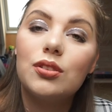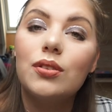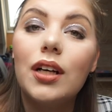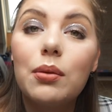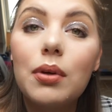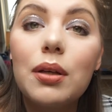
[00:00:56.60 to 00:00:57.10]
to
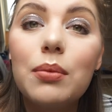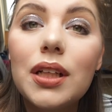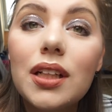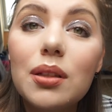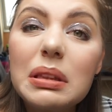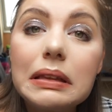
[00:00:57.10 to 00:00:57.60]
NY
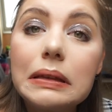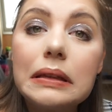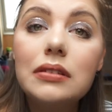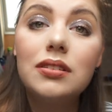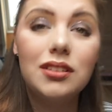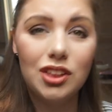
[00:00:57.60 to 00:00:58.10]
Mega.
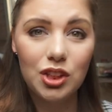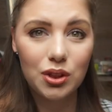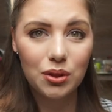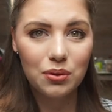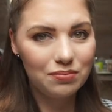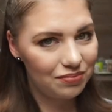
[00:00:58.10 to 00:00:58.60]

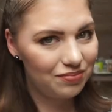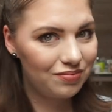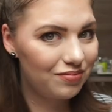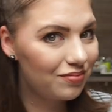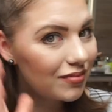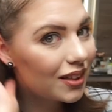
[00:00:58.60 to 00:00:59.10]
no.
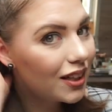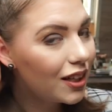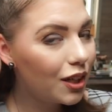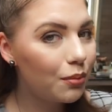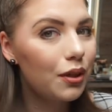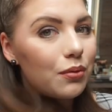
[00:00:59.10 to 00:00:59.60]
Mm.
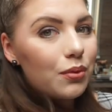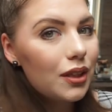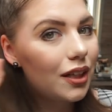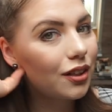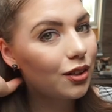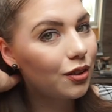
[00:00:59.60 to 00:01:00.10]
But
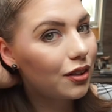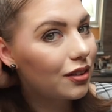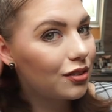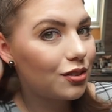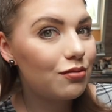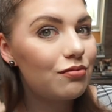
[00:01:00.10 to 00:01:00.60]
we are
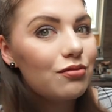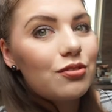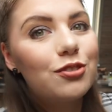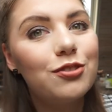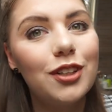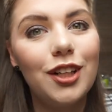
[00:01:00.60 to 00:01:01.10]
going
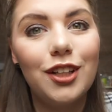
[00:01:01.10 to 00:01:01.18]
for